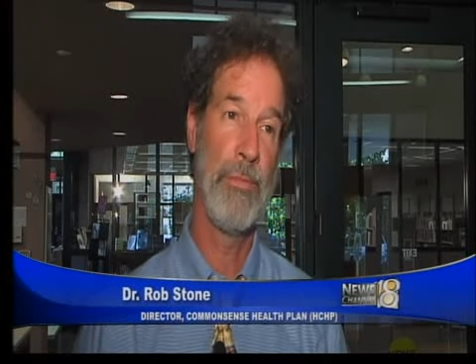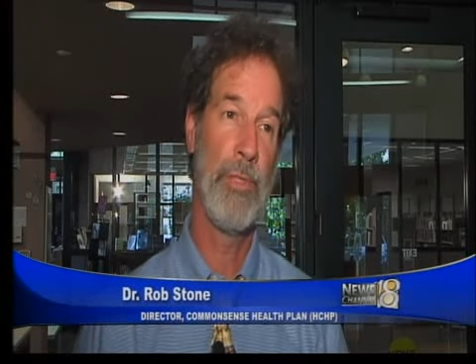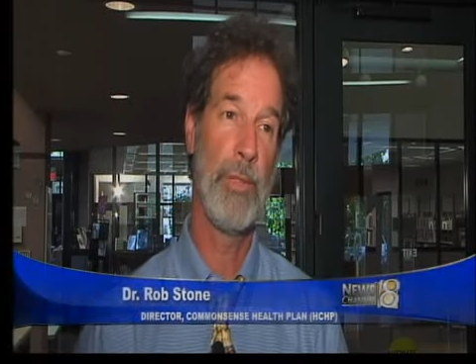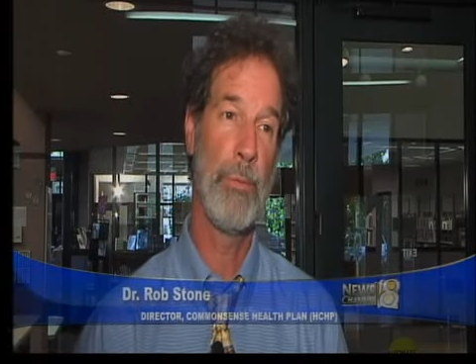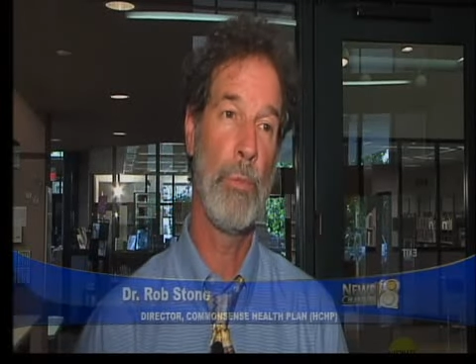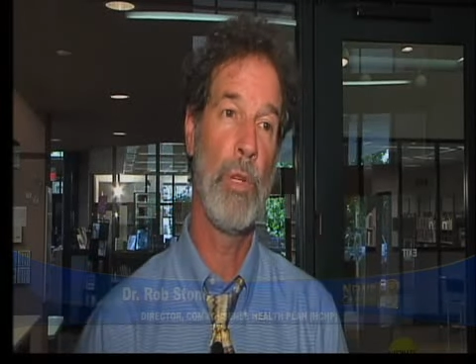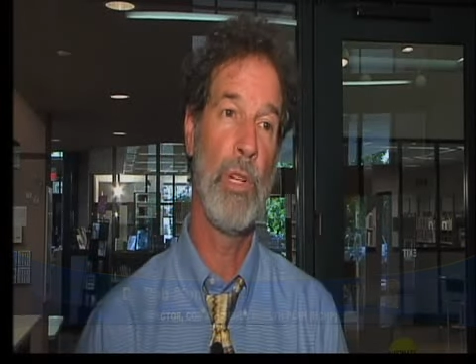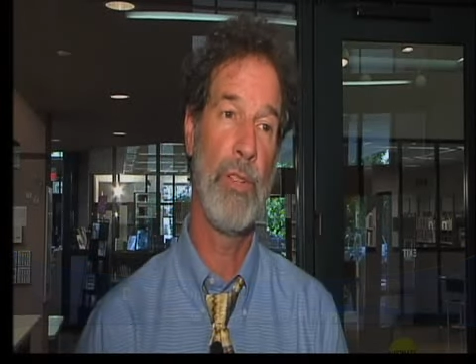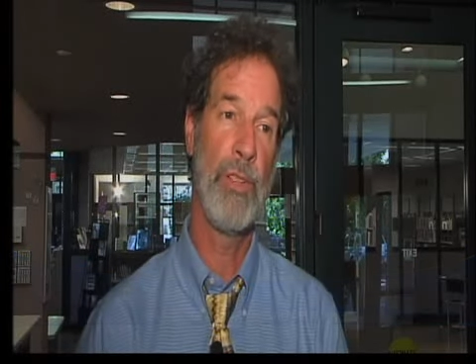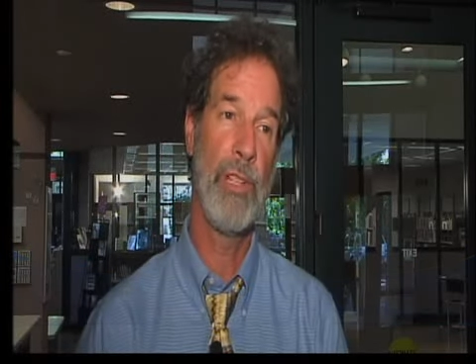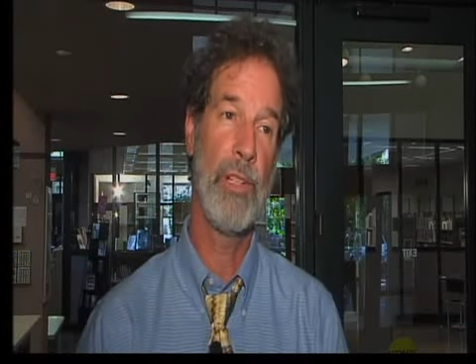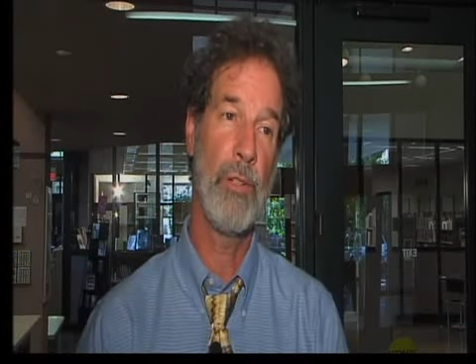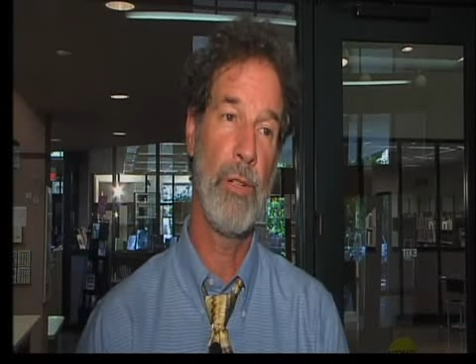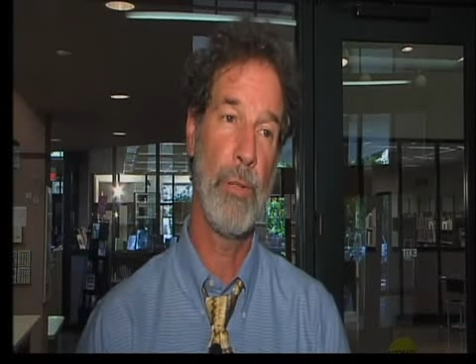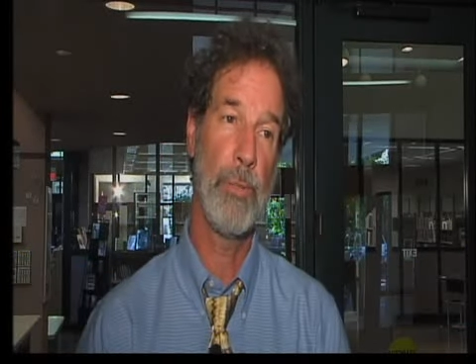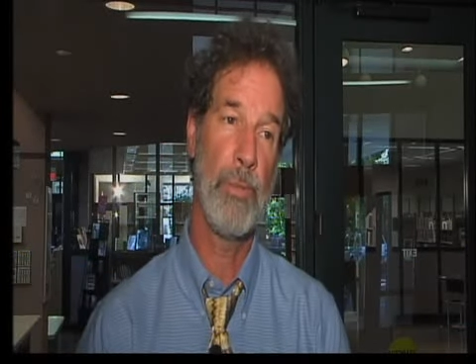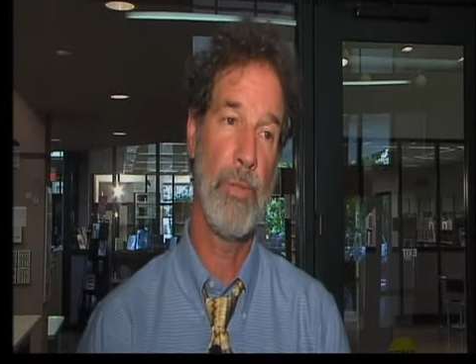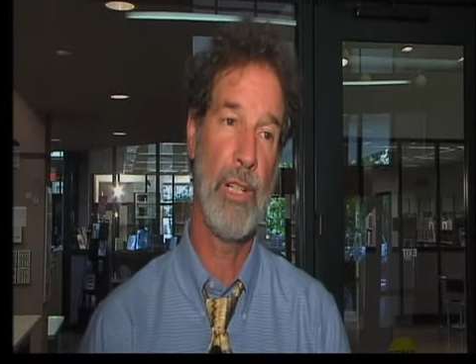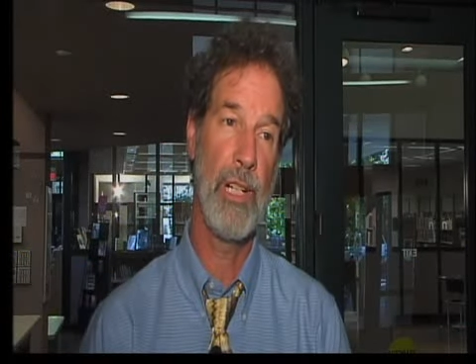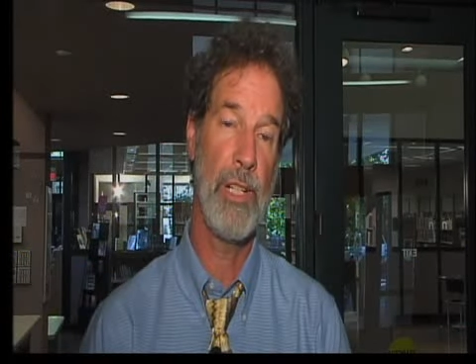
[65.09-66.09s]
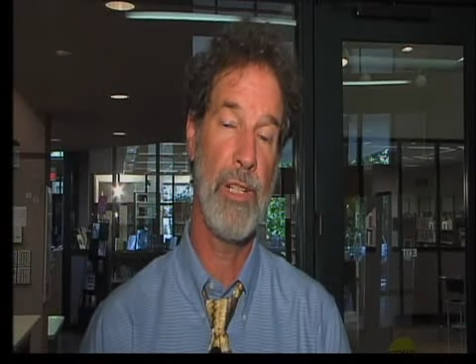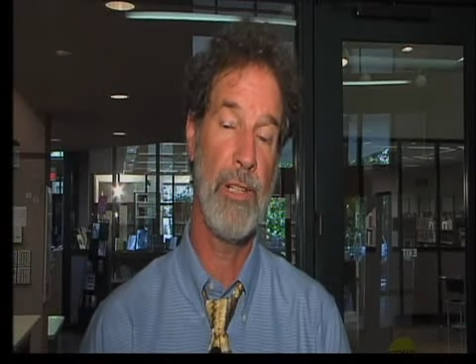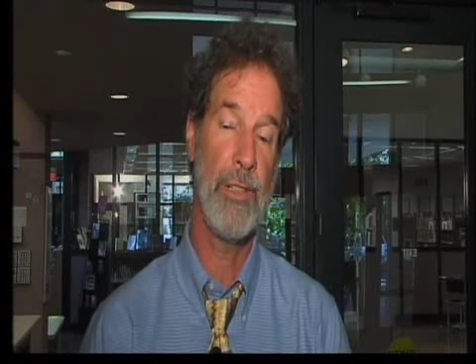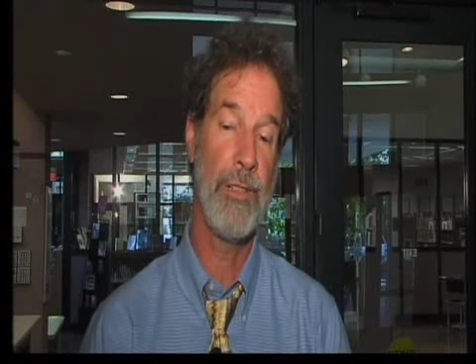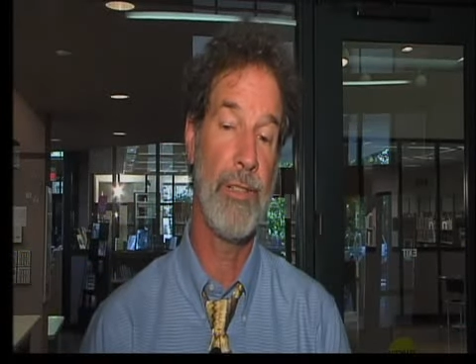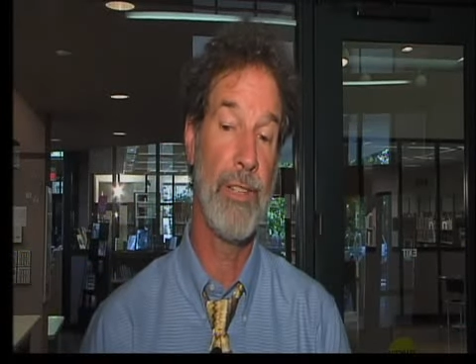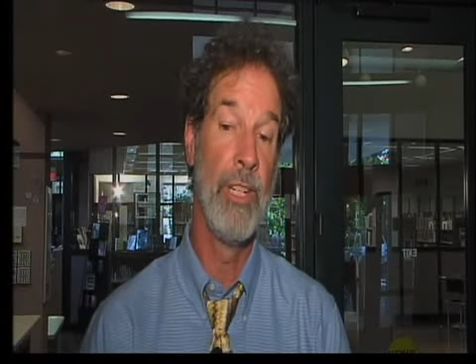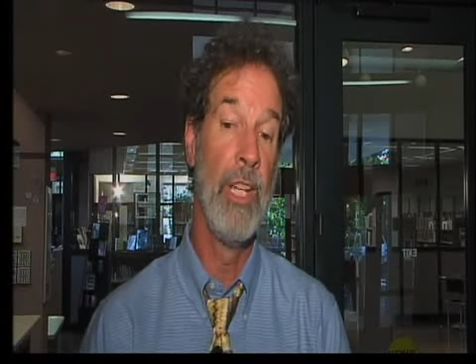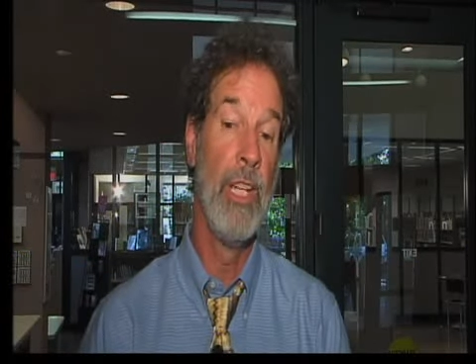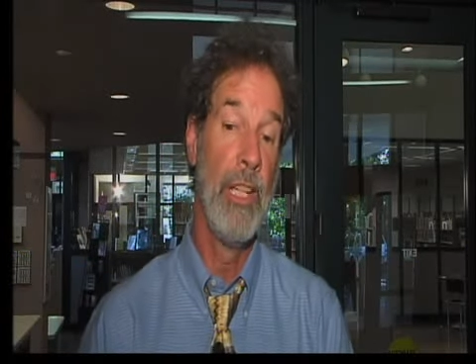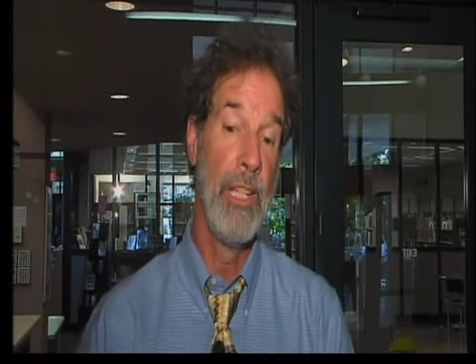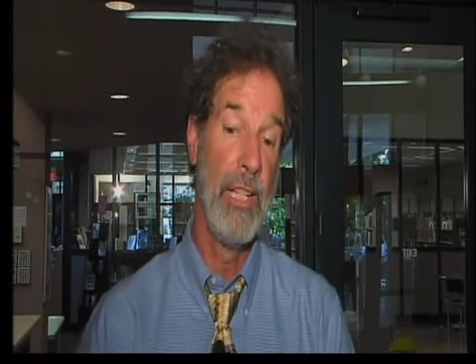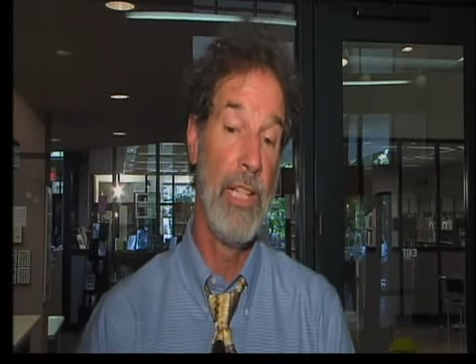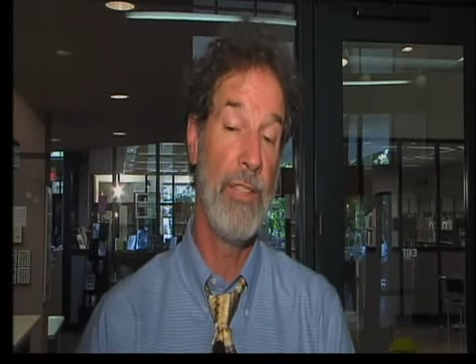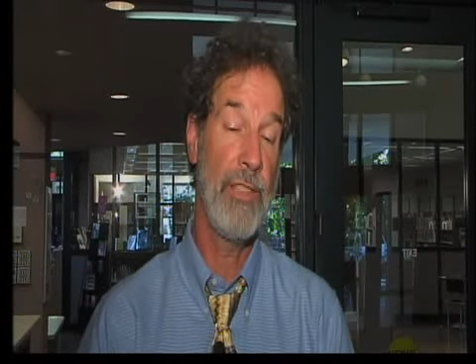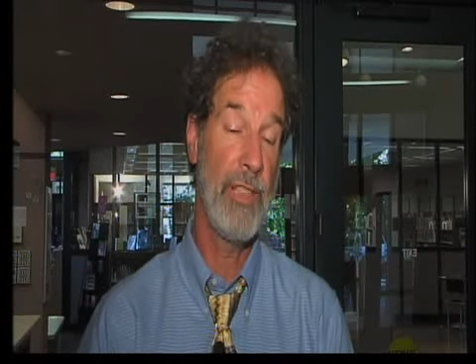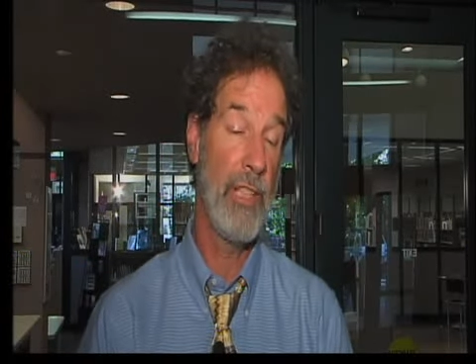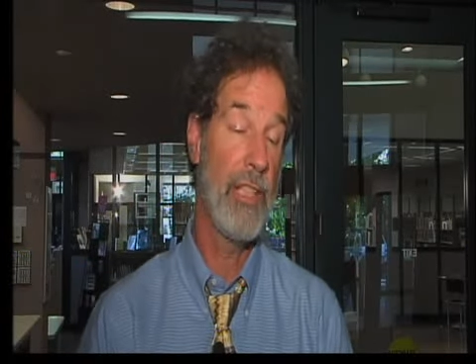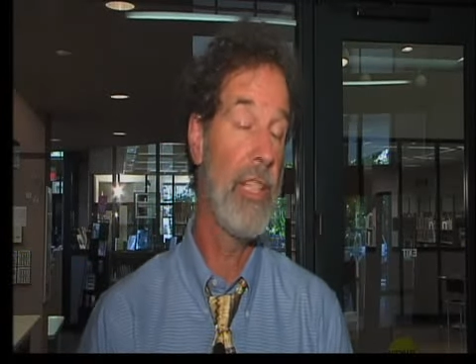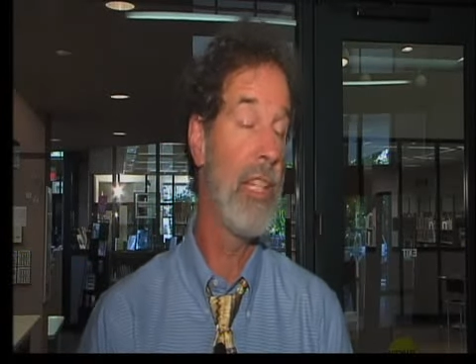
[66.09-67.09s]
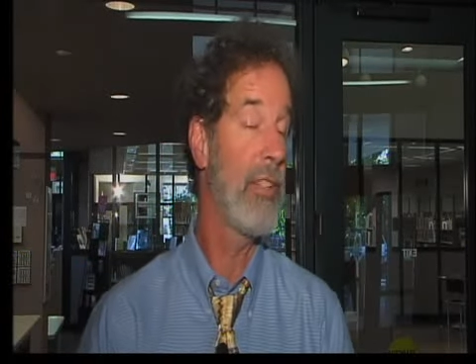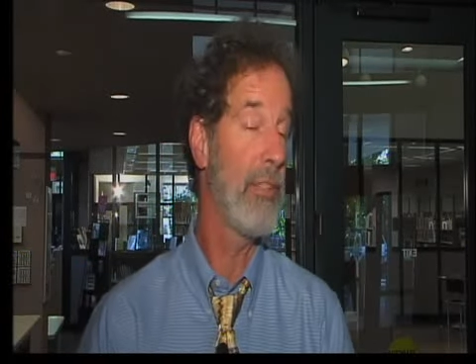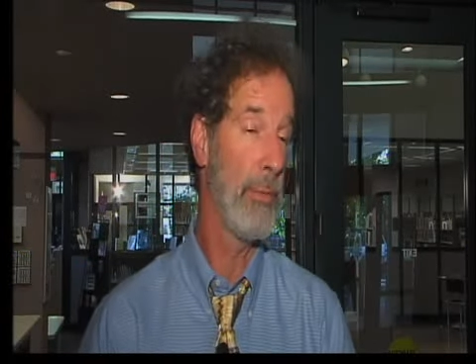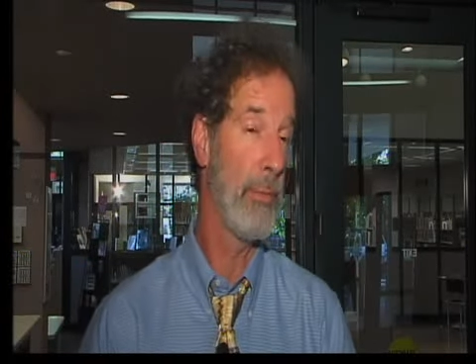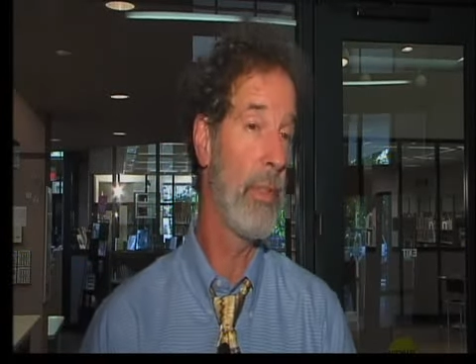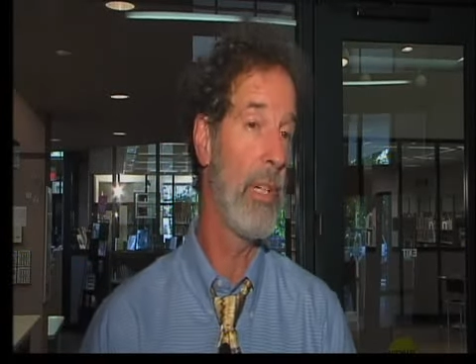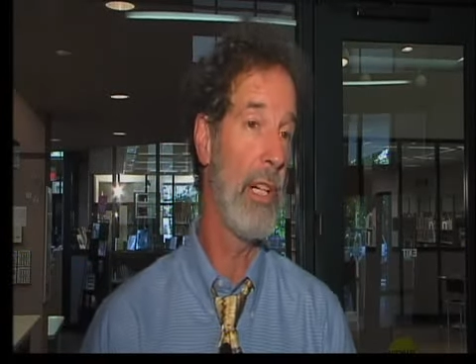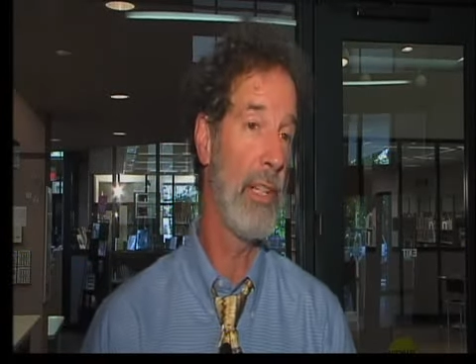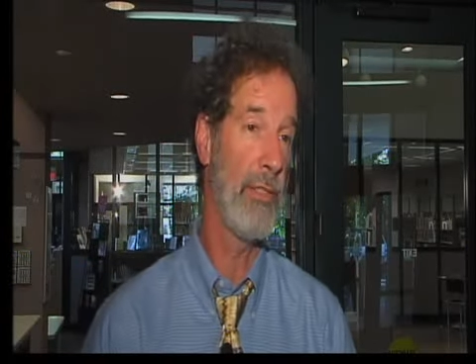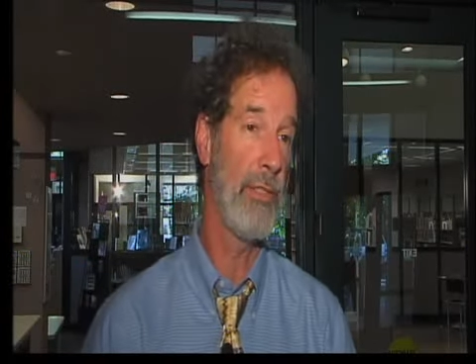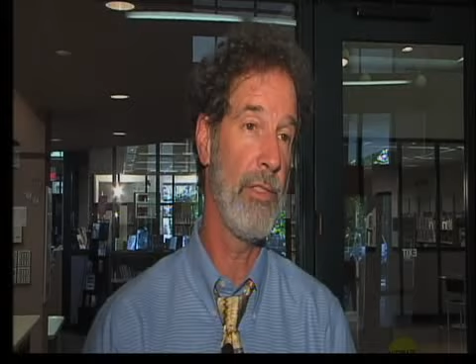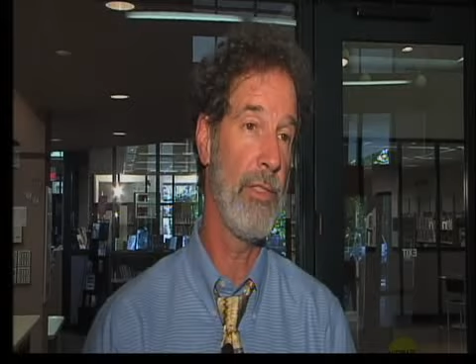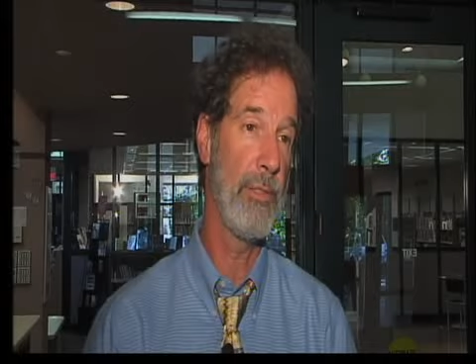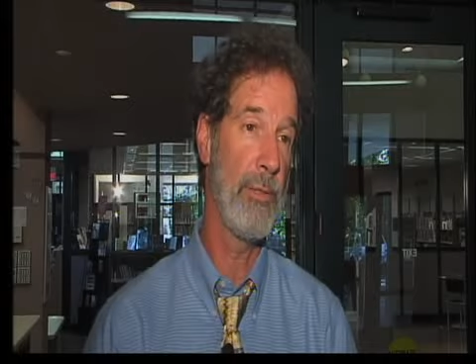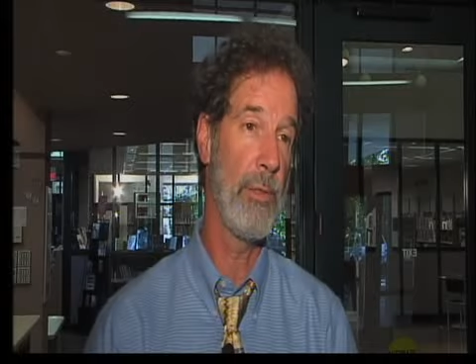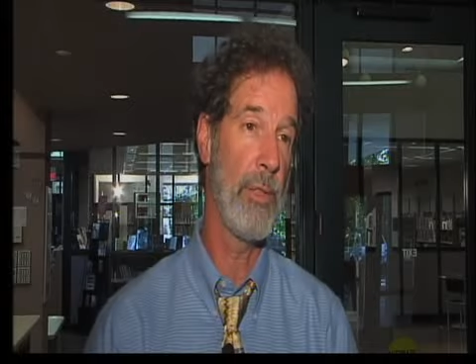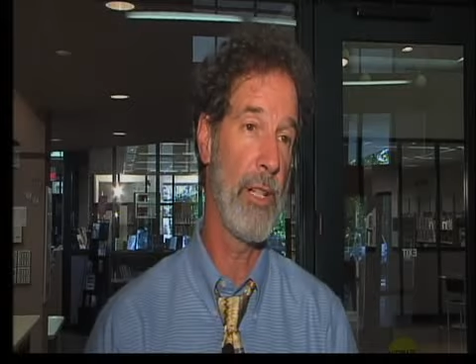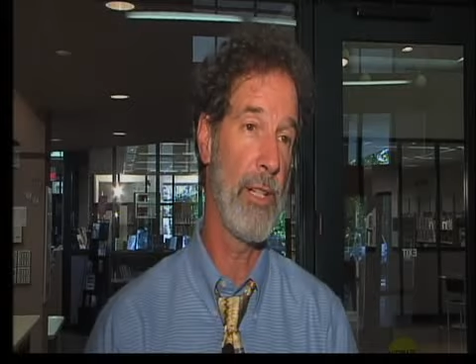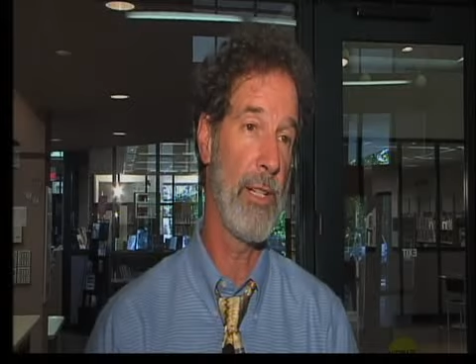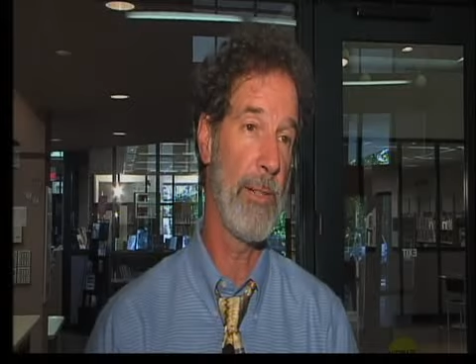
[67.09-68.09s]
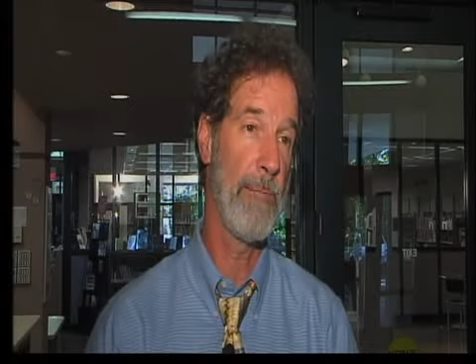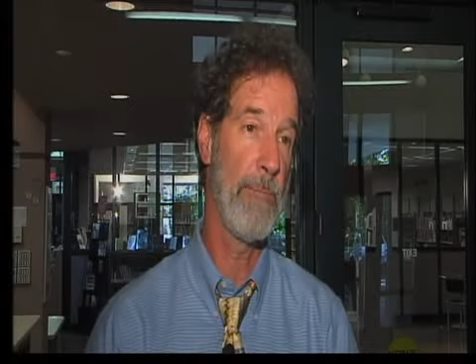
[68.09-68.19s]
some wealthy corporations, it's going to take some grassroots work.